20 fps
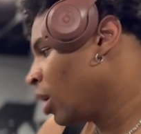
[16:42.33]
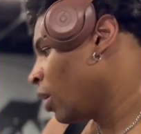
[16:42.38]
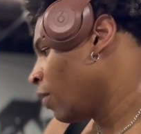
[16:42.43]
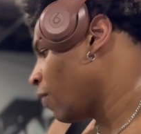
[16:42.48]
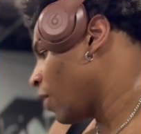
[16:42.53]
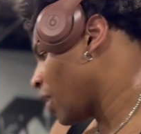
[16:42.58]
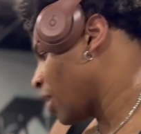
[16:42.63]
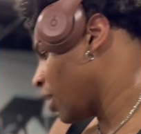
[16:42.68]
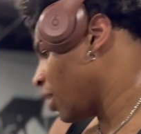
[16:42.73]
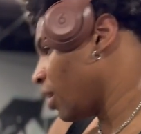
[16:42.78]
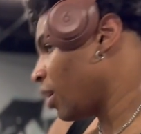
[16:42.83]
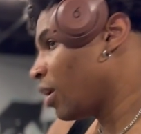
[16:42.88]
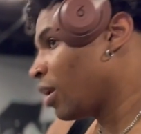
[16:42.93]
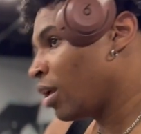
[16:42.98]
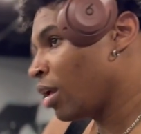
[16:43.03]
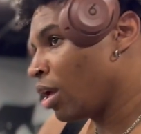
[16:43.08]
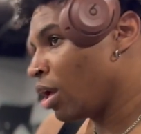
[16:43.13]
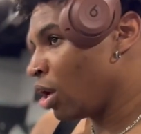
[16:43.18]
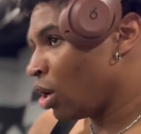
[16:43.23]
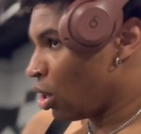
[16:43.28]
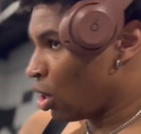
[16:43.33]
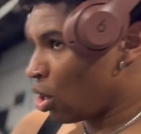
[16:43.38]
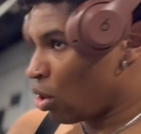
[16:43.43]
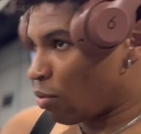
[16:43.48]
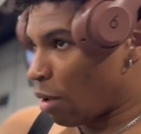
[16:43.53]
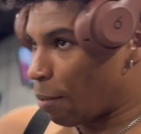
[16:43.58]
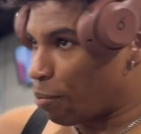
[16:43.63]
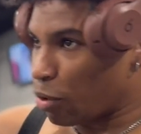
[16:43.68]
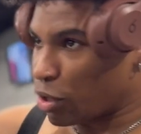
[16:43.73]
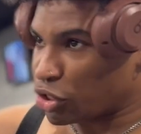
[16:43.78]
Fucking
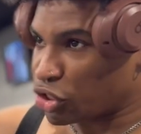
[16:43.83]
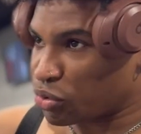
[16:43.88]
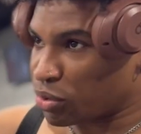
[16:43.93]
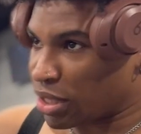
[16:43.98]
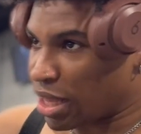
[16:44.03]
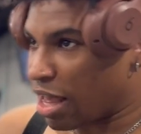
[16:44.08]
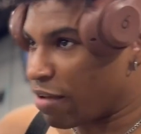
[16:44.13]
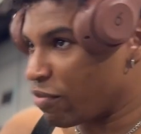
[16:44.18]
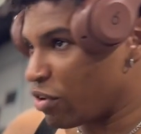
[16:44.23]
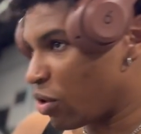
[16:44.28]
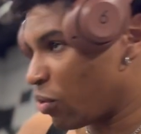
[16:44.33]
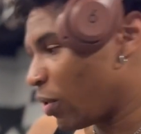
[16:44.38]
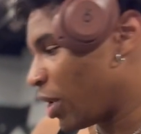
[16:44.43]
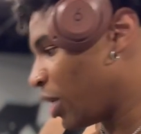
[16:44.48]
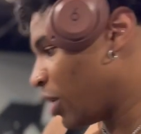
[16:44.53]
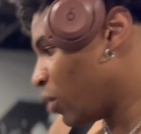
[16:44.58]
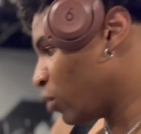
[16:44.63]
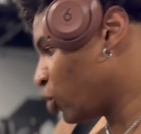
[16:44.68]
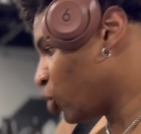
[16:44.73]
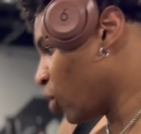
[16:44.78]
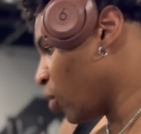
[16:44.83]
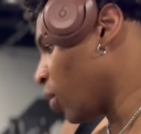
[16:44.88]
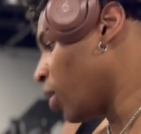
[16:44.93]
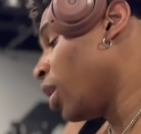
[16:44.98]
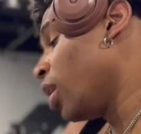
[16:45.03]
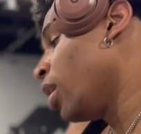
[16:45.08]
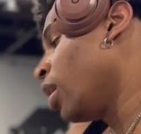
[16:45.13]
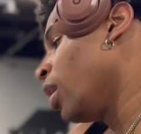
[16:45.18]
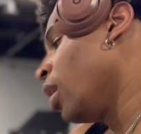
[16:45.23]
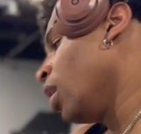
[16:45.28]
rep ranges with the heavier weight, no joke.
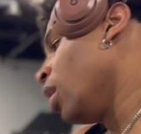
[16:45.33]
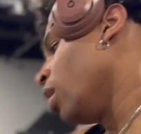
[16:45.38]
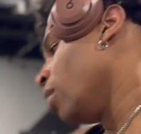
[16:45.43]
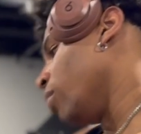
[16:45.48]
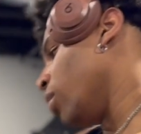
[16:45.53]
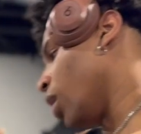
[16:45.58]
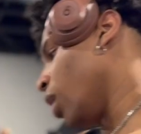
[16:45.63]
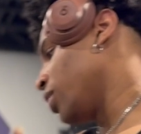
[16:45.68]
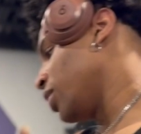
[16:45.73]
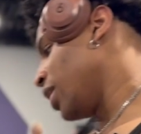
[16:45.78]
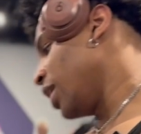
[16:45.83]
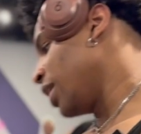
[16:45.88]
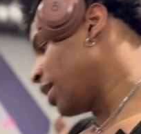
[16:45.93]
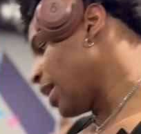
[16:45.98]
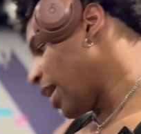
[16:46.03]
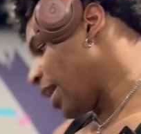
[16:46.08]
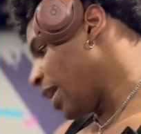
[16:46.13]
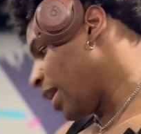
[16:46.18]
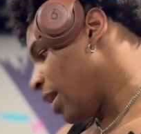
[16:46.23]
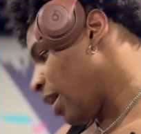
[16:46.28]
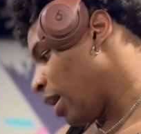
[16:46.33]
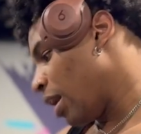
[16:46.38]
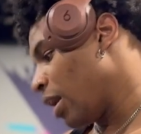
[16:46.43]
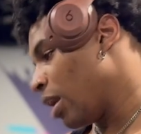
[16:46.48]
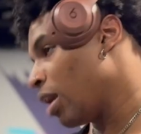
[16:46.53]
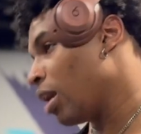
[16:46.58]
But I'll take that, and